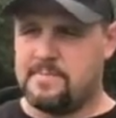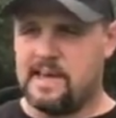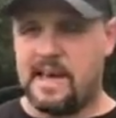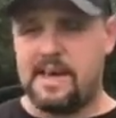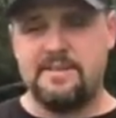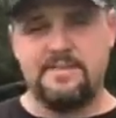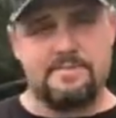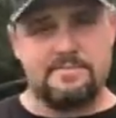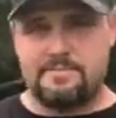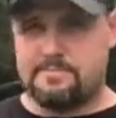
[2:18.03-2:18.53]

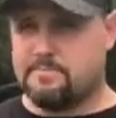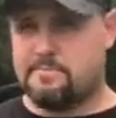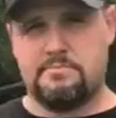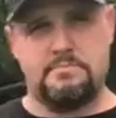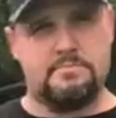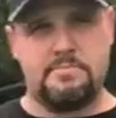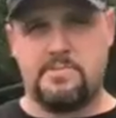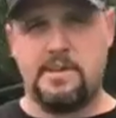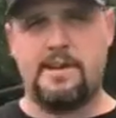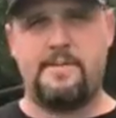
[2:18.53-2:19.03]

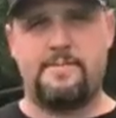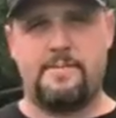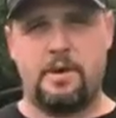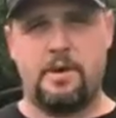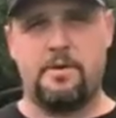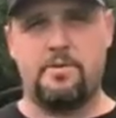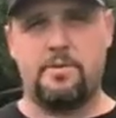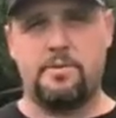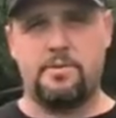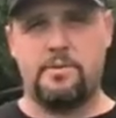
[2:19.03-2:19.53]
that
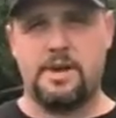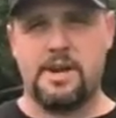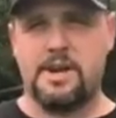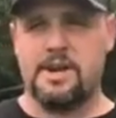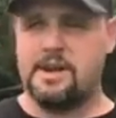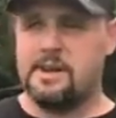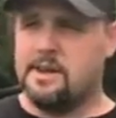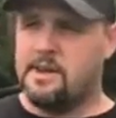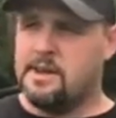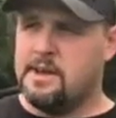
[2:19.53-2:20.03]
following week,